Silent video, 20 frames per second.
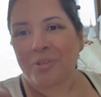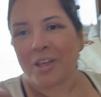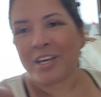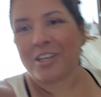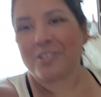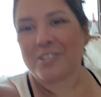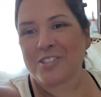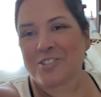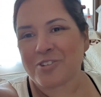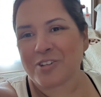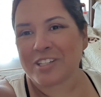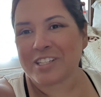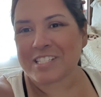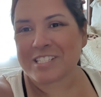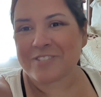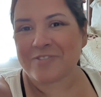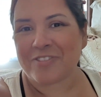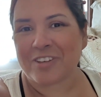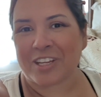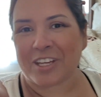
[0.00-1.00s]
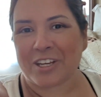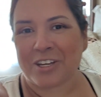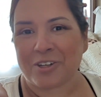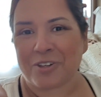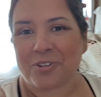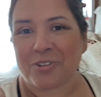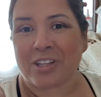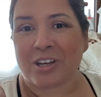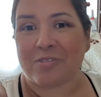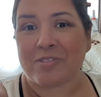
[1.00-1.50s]
that you enjoyed this
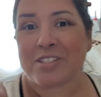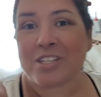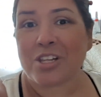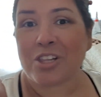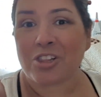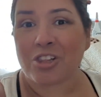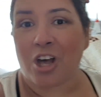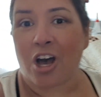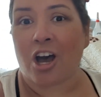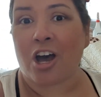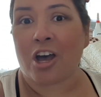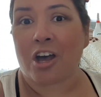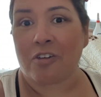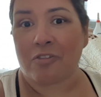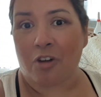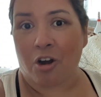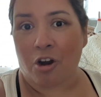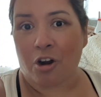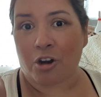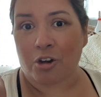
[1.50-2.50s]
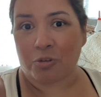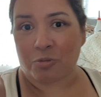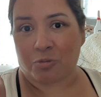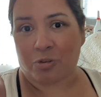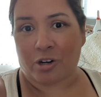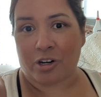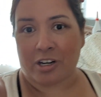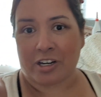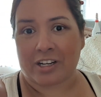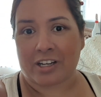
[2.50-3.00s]
video. That was a lot of hard
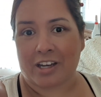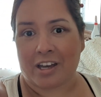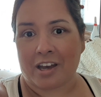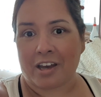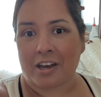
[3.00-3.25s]
work.